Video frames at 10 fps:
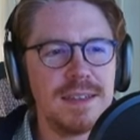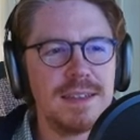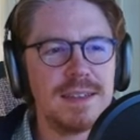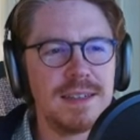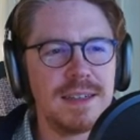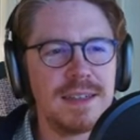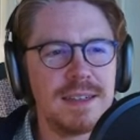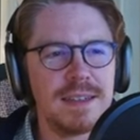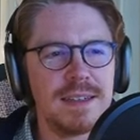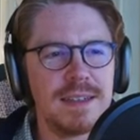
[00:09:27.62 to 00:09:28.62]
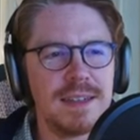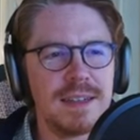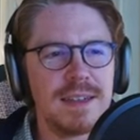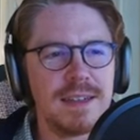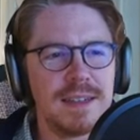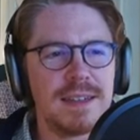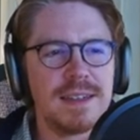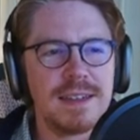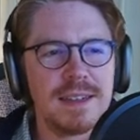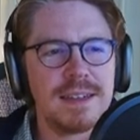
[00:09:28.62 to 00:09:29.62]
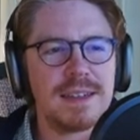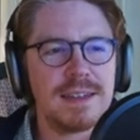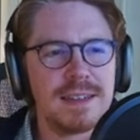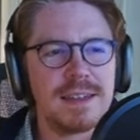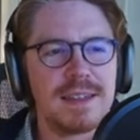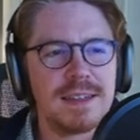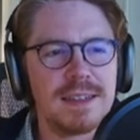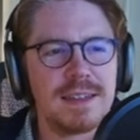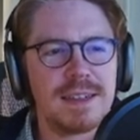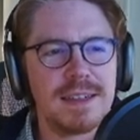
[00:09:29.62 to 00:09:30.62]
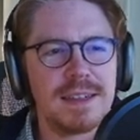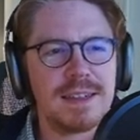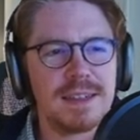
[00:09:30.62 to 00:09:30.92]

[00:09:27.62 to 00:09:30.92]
(silent)